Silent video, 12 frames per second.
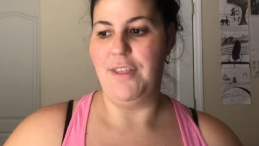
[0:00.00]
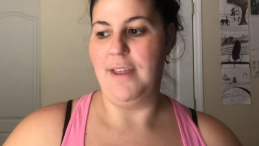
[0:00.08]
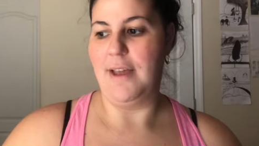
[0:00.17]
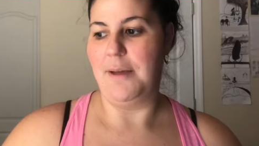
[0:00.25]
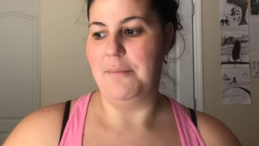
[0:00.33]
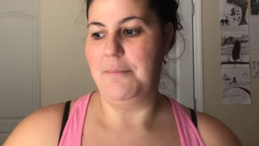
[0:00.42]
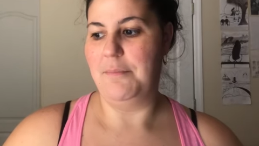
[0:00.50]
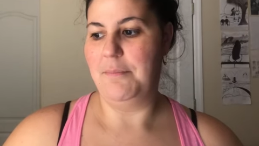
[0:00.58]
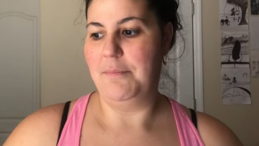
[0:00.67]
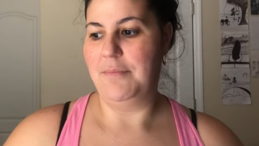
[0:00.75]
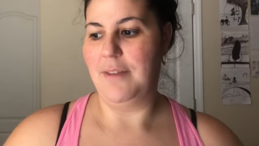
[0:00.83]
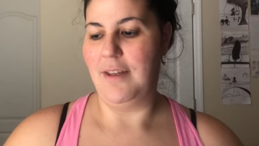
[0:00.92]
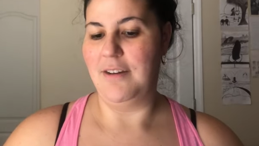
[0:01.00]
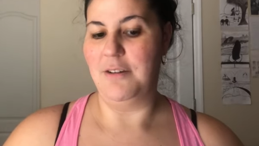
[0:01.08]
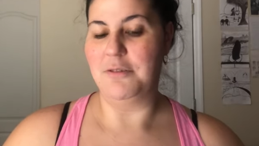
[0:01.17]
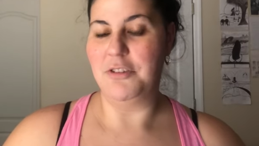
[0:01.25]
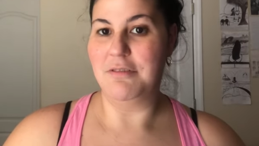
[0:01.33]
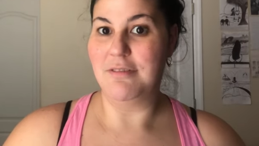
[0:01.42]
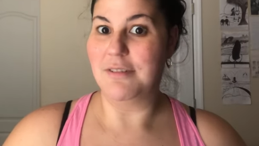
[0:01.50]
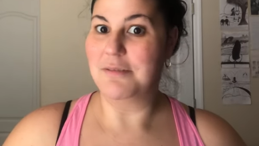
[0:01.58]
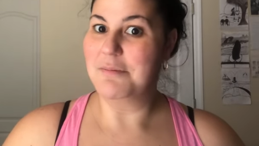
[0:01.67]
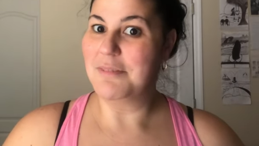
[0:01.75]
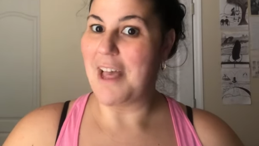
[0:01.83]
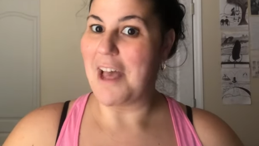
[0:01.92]
the and
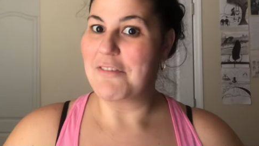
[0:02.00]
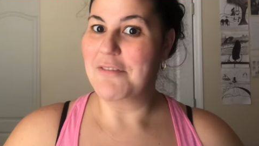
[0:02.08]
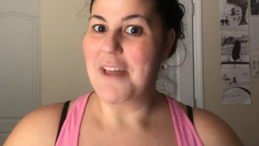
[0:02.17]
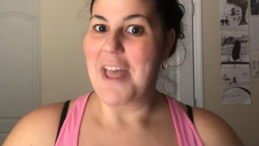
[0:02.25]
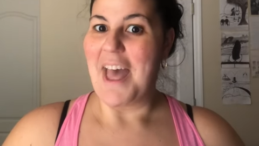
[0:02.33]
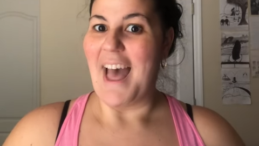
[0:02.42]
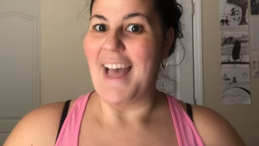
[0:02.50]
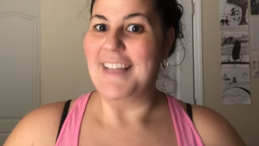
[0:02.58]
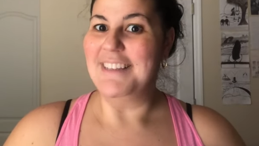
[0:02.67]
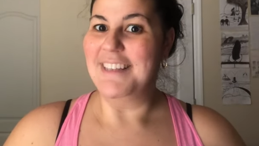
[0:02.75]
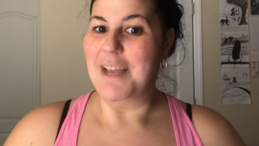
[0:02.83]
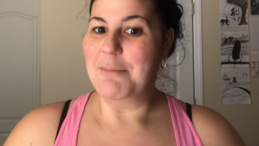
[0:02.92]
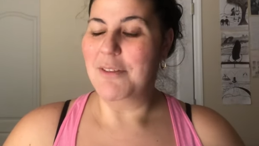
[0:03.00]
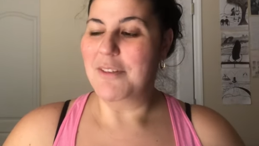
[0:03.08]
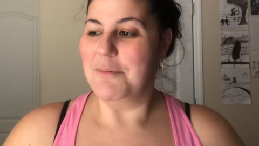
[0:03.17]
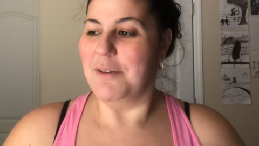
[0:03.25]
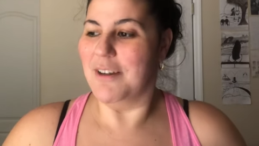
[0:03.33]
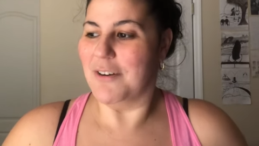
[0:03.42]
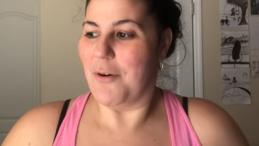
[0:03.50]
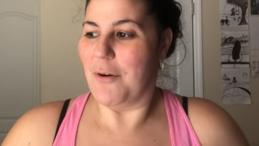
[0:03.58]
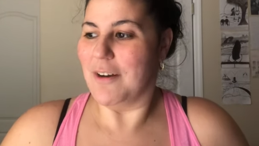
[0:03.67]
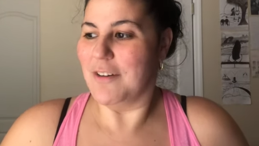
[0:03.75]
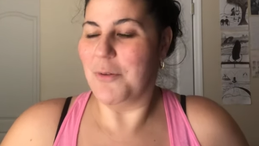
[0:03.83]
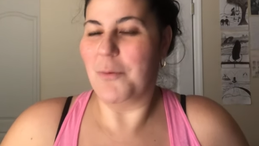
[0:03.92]
don't laugh, I label them
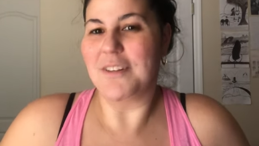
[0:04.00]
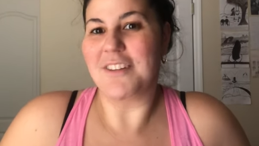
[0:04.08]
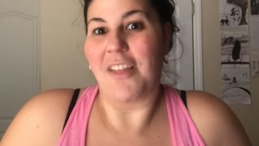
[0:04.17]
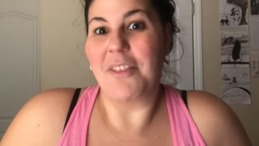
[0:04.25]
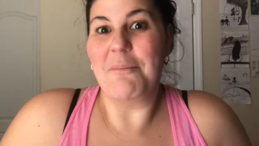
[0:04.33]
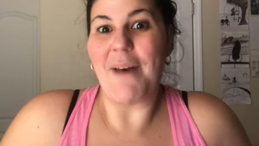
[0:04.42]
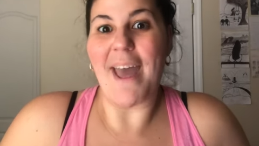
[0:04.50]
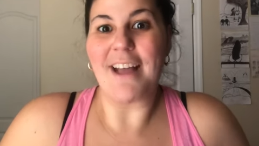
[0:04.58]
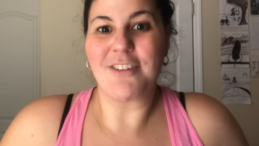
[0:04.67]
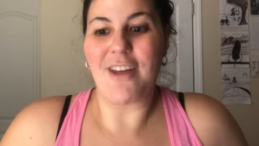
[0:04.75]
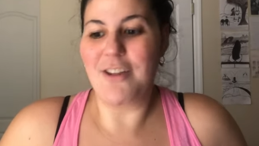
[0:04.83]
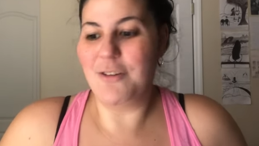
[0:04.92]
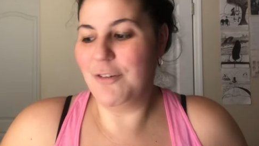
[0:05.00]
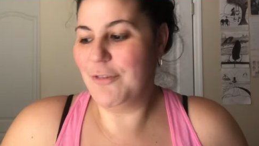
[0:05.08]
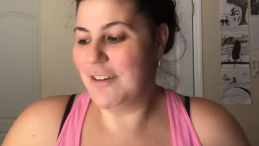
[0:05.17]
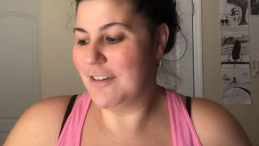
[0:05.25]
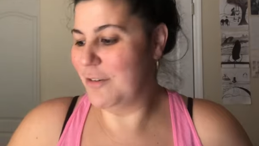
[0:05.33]
according to what's on the bag. So I use those